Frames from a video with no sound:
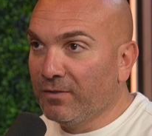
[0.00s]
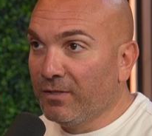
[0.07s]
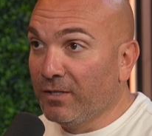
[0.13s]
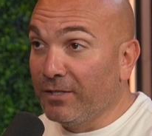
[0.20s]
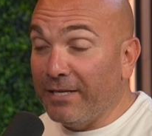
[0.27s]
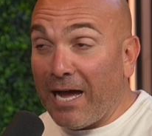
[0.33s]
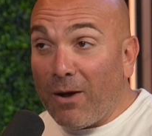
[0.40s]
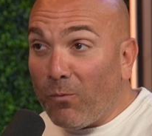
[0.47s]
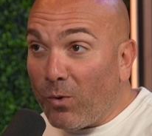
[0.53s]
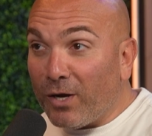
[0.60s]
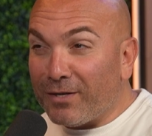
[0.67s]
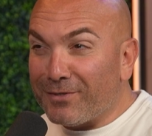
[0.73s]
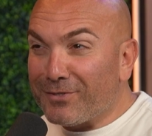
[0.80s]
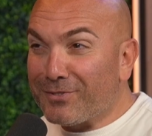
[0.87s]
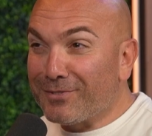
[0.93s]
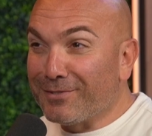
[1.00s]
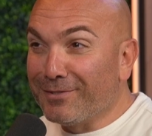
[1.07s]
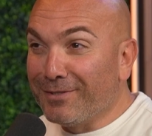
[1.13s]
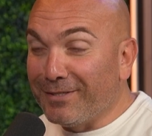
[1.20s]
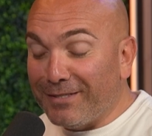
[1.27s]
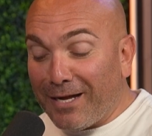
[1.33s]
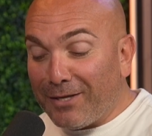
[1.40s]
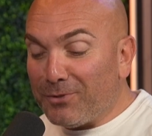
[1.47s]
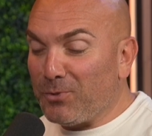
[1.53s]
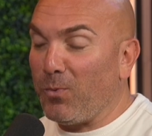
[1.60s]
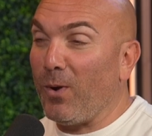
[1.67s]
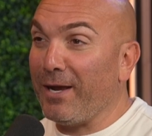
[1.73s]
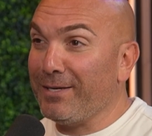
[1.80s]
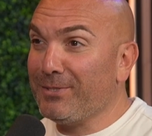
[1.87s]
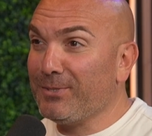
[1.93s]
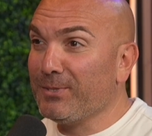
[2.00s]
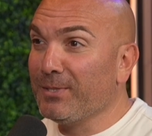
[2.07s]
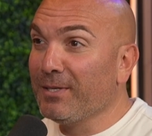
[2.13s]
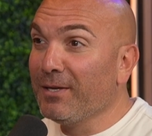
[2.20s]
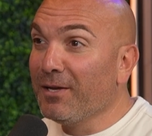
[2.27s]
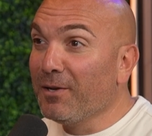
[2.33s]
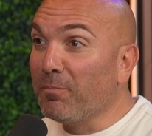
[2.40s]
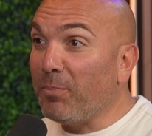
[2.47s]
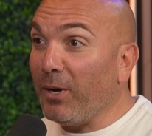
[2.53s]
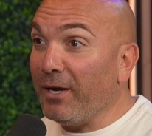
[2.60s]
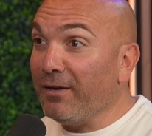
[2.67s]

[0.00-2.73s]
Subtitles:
Not once, not twice, but